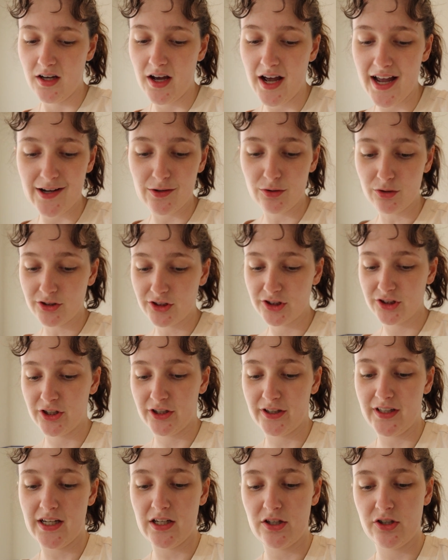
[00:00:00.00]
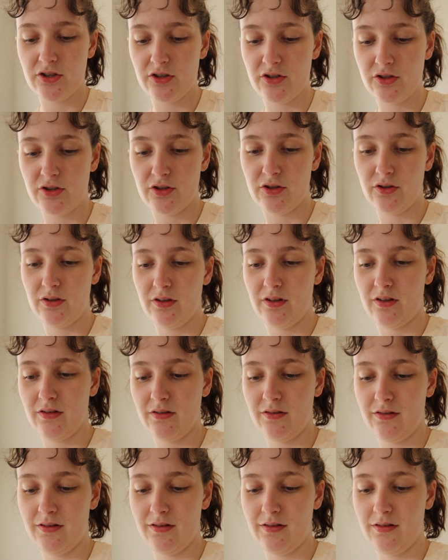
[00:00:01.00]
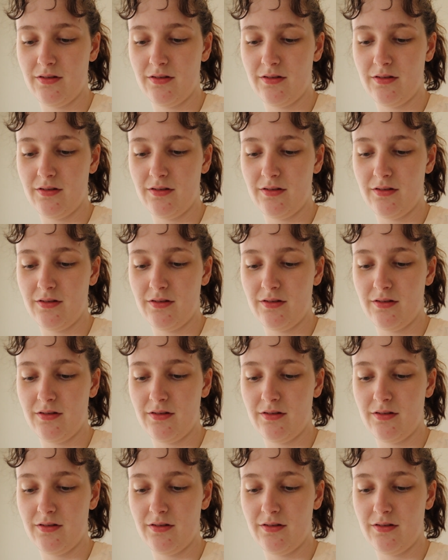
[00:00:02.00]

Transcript: I also need to do,